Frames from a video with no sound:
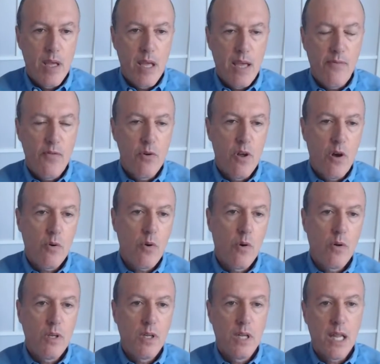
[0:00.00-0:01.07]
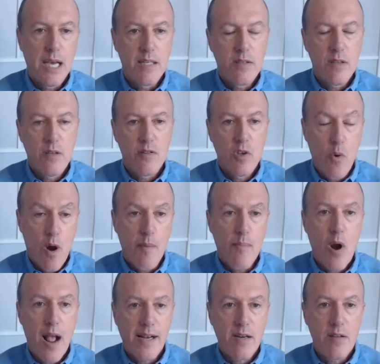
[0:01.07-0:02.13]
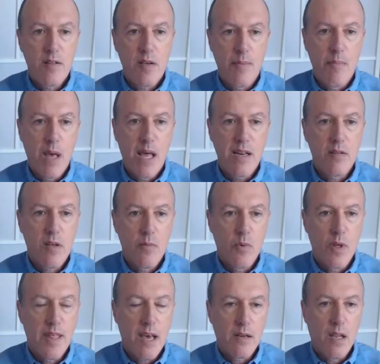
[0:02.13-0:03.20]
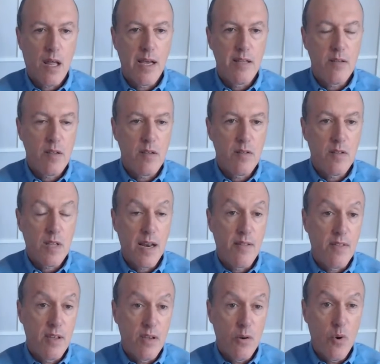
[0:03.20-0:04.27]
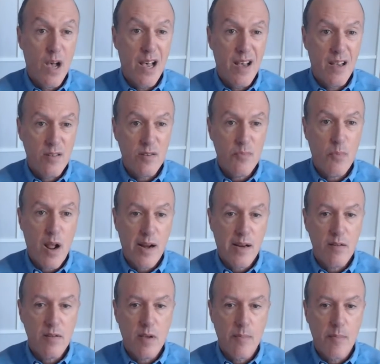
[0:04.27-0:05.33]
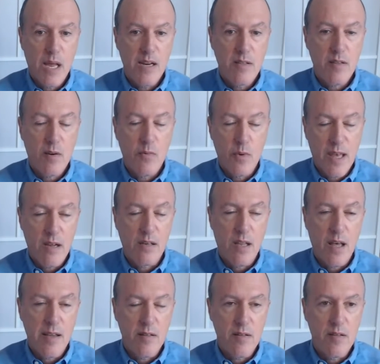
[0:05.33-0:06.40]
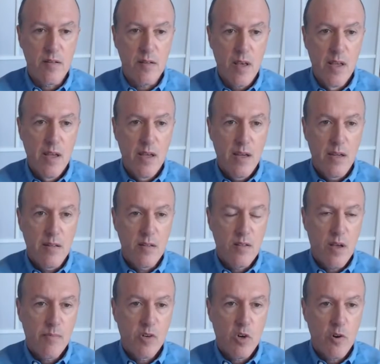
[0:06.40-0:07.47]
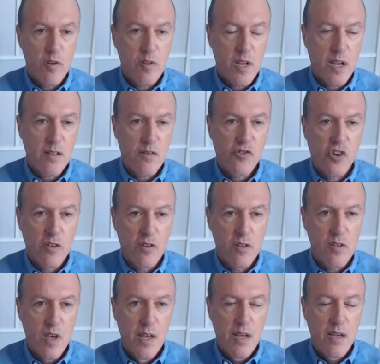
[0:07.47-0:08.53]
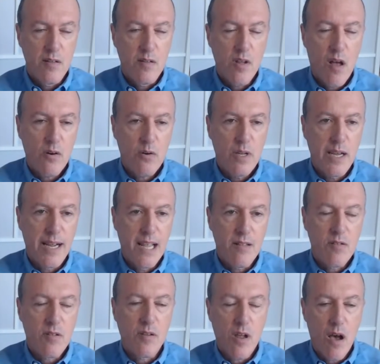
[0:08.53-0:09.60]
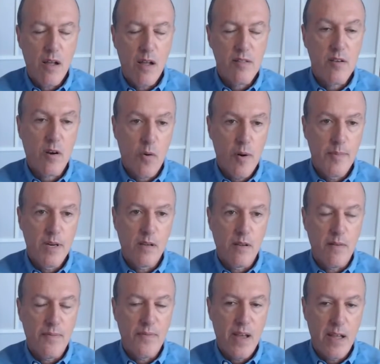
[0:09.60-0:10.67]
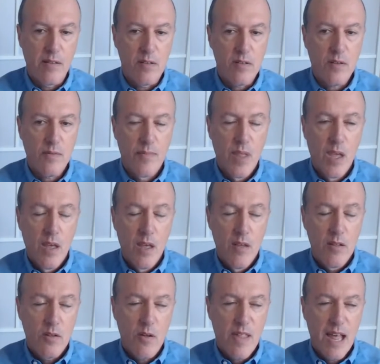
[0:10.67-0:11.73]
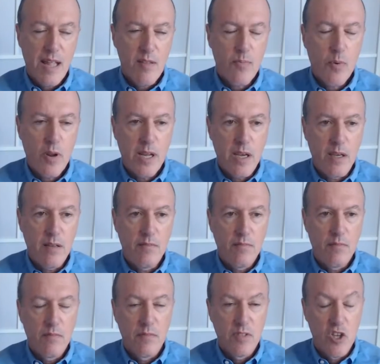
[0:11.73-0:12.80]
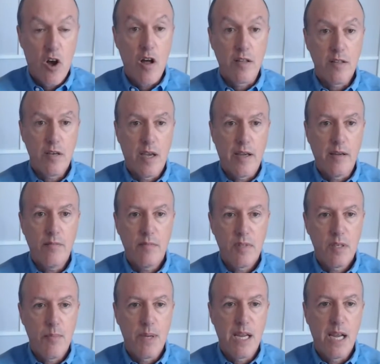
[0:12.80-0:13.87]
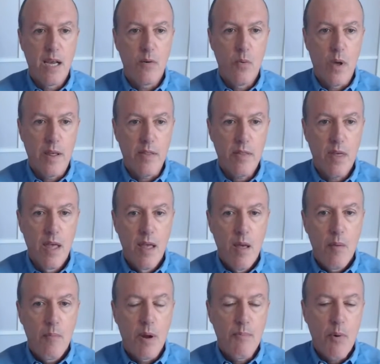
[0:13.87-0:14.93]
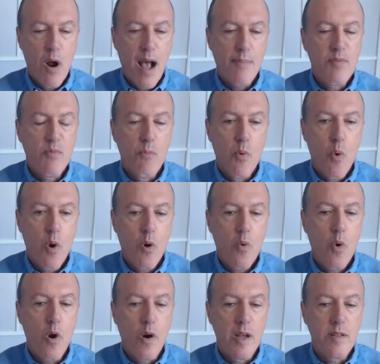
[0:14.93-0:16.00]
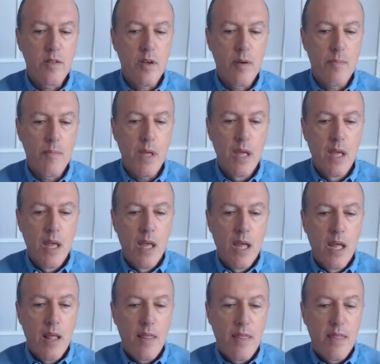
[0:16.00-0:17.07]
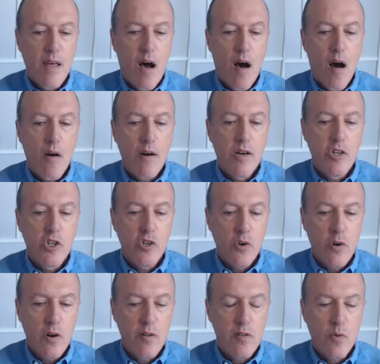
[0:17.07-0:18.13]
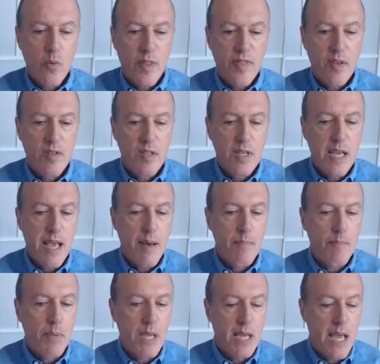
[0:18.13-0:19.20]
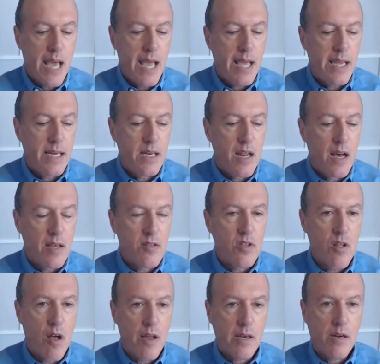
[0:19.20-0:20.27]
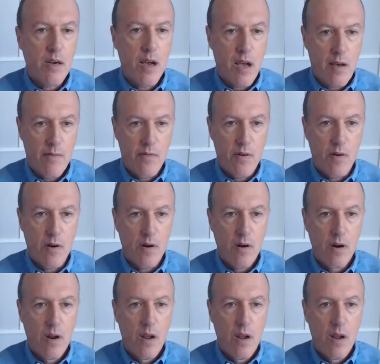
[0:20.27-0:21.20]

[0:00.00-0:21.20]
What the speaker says: If you don't hold a license, you are practicing medicine without a license. And in the US, practicing medicine without a license in some jurisdictions is not only against the law, it's a criminal offense. So that's pretty daunting to begin with. But perhaps more worrisome, our insurance with the CMPA does not cover